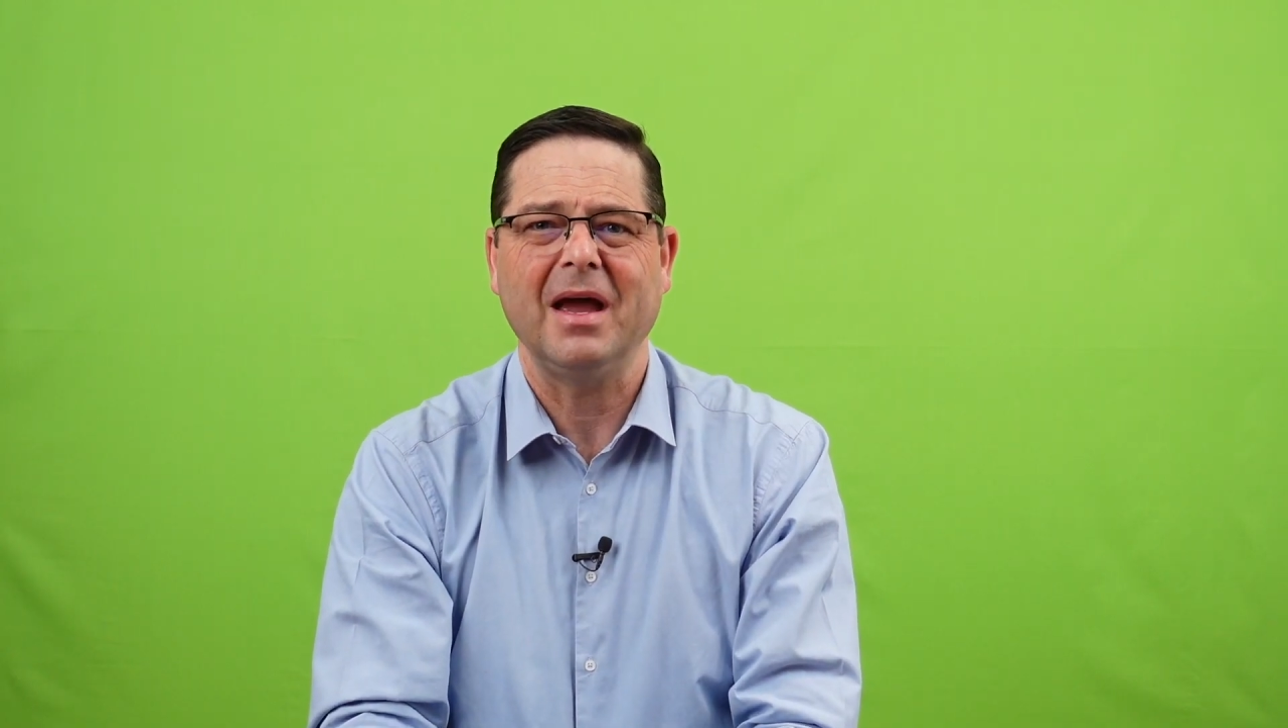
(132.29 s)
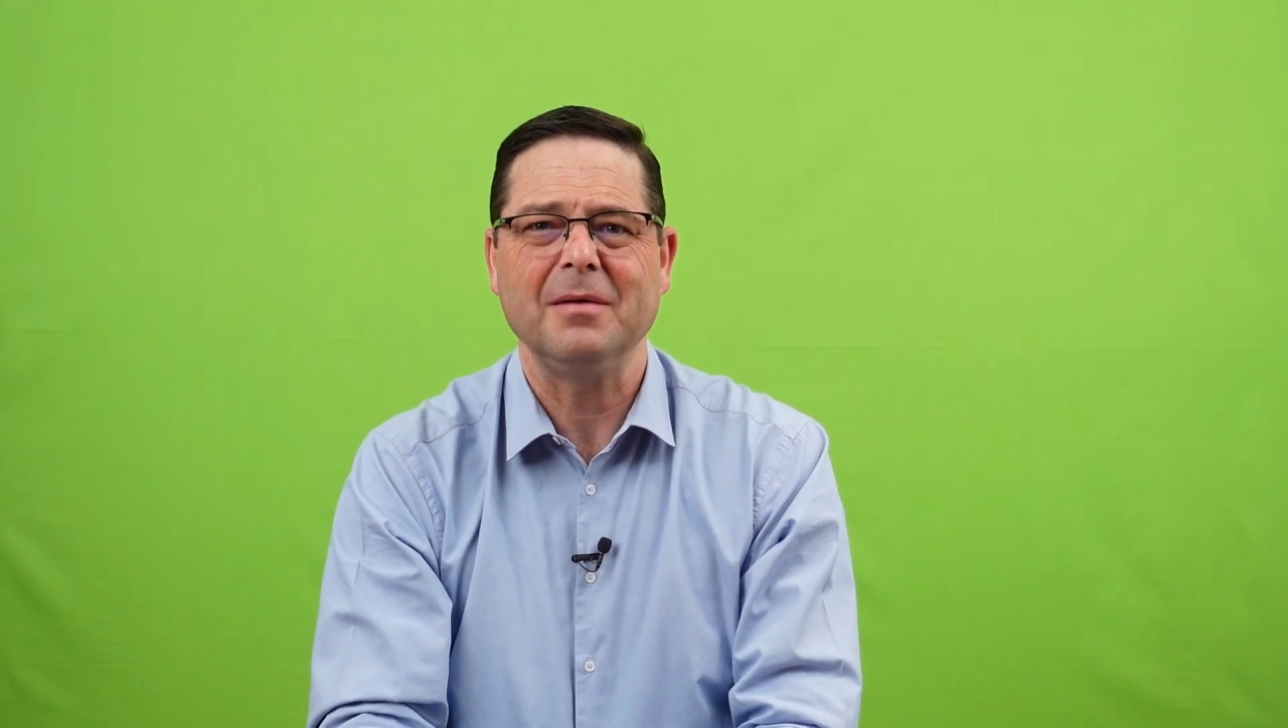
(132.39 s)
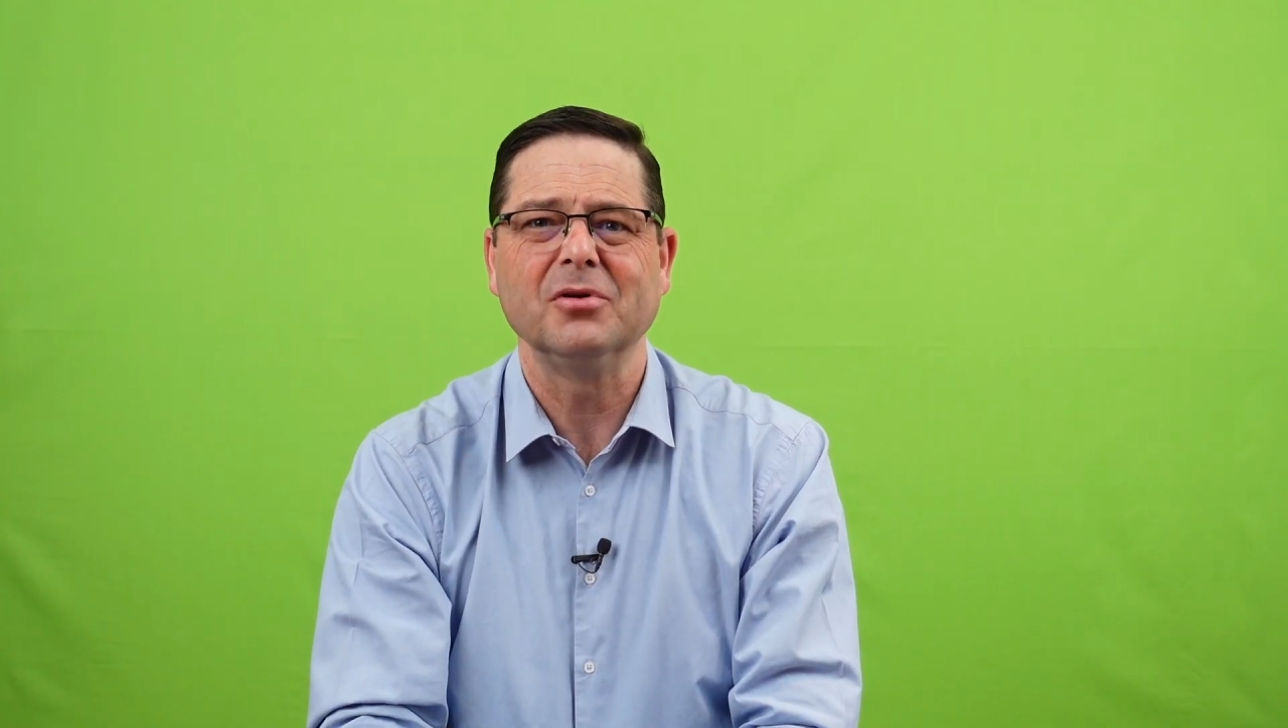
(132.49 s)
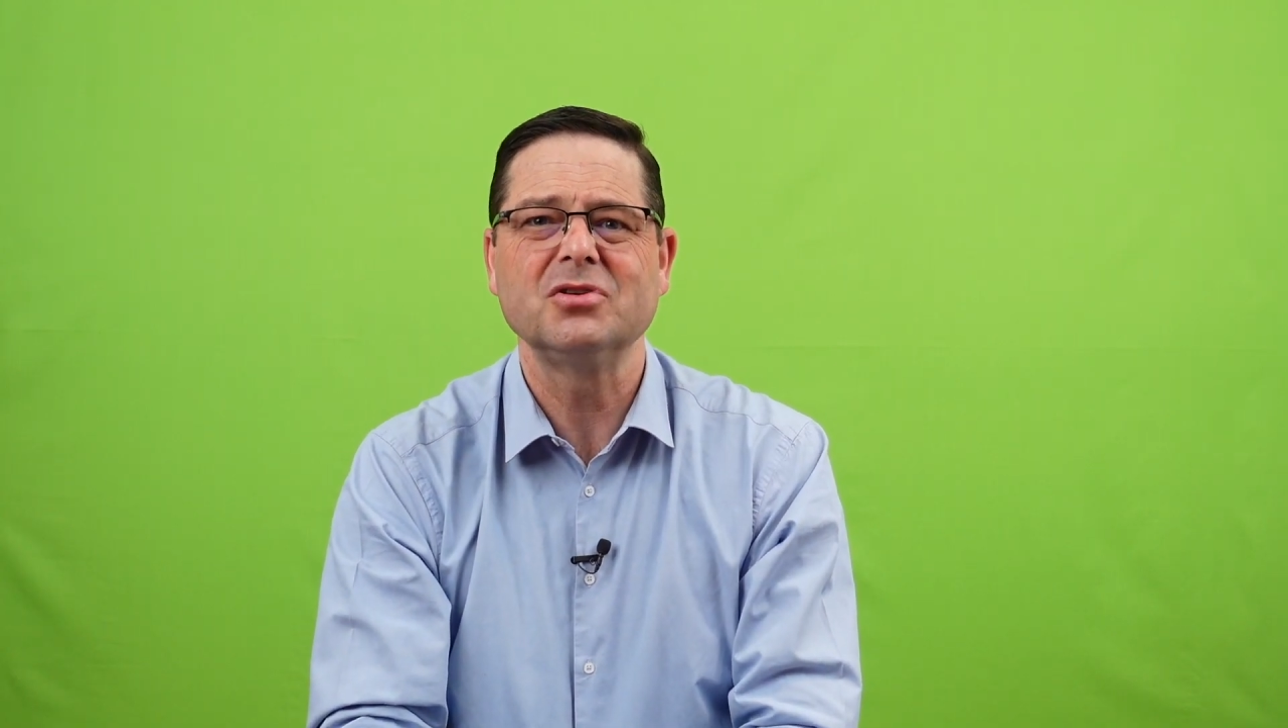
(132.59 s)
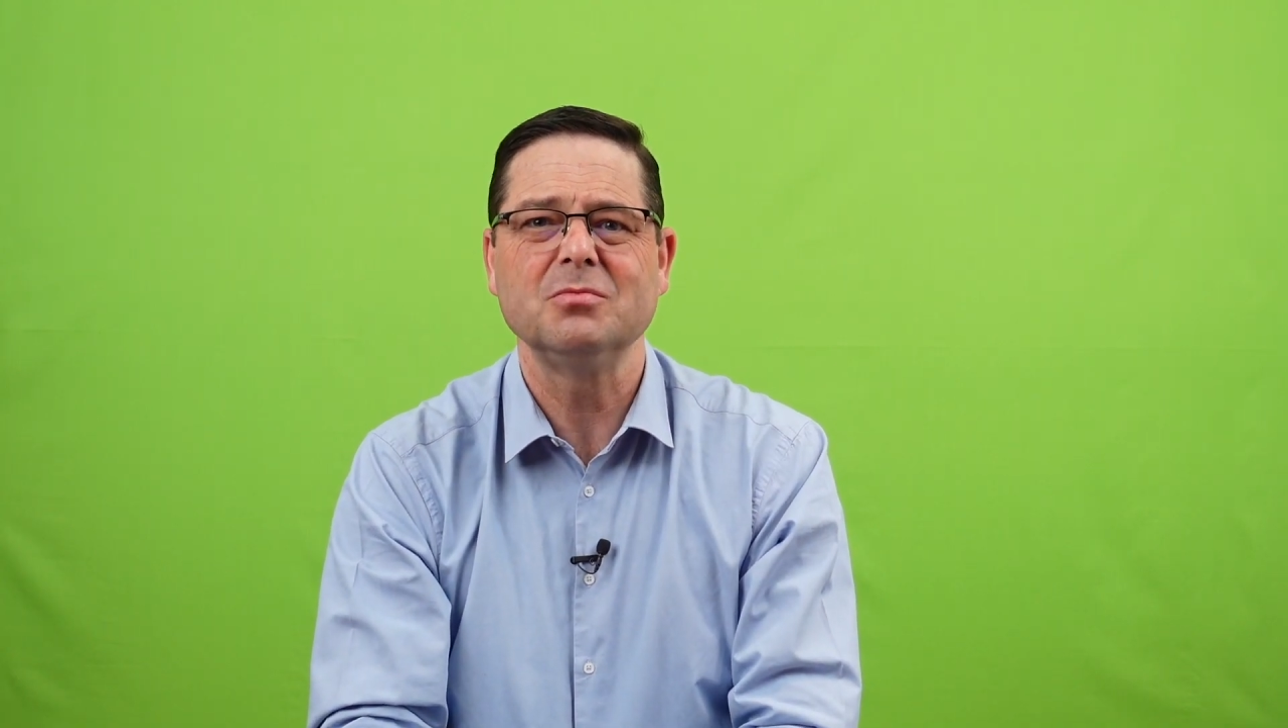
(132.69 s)

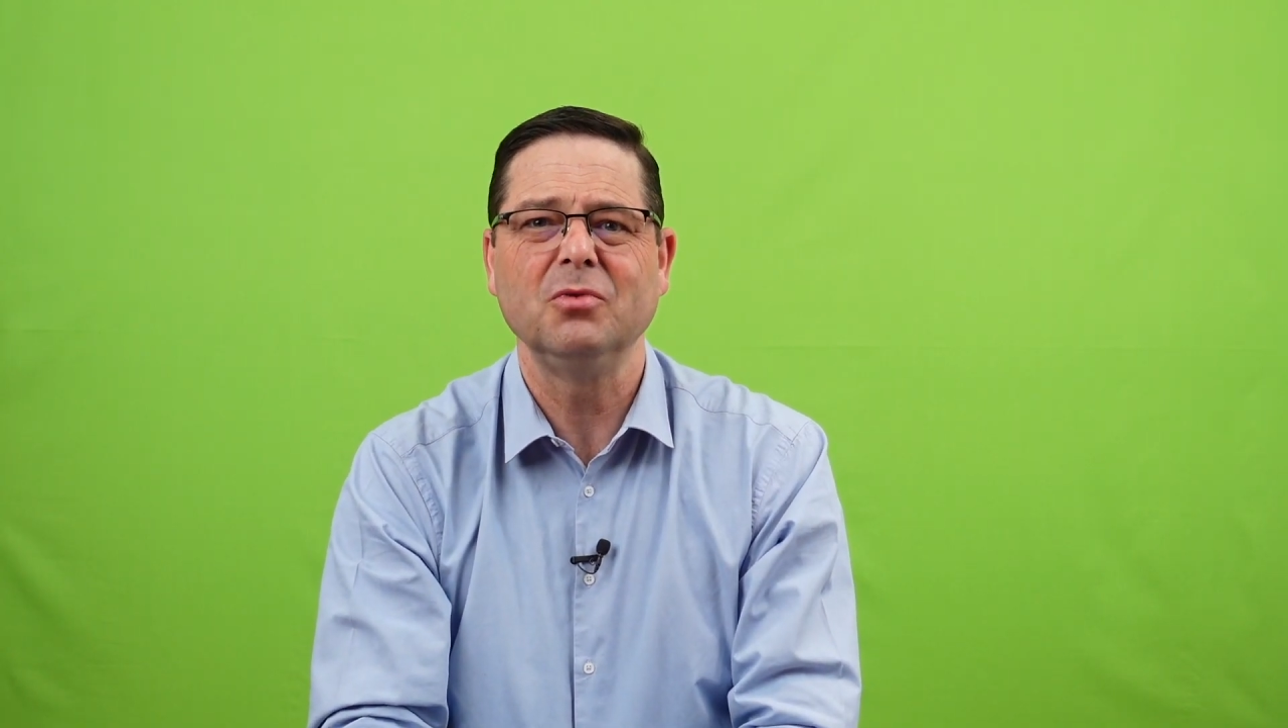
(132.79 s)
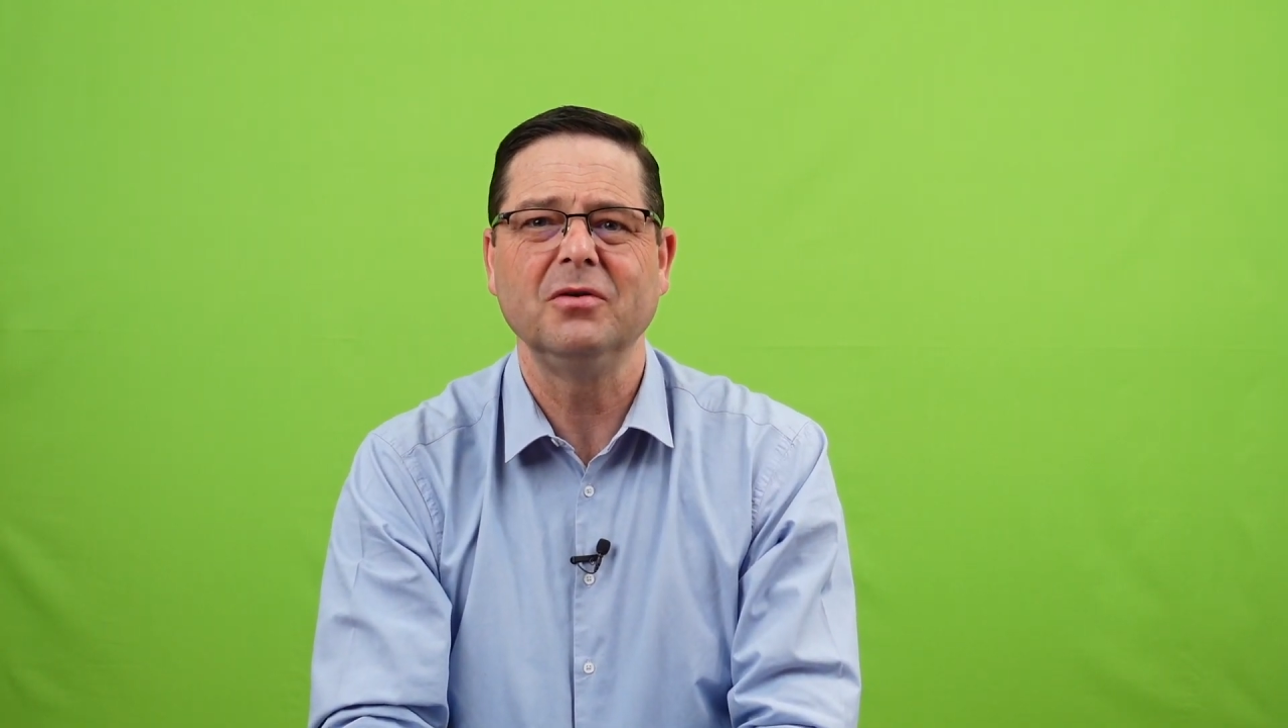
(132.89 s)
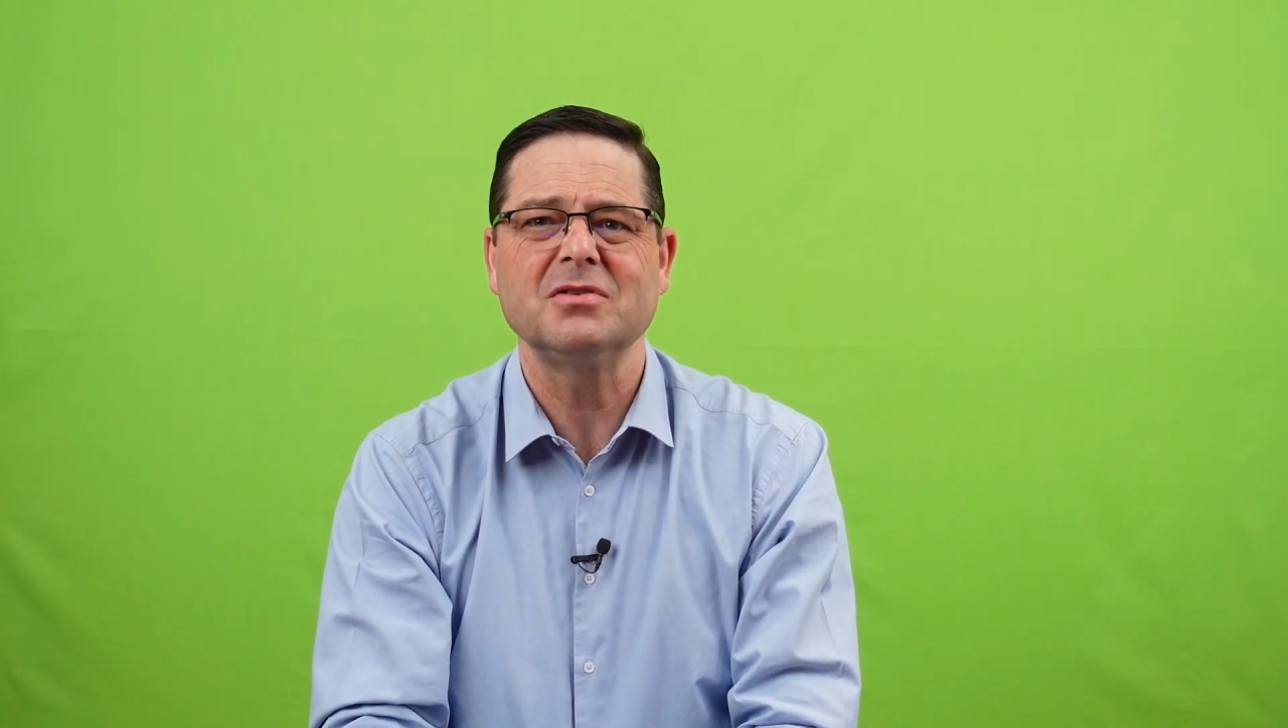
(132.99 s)
able to move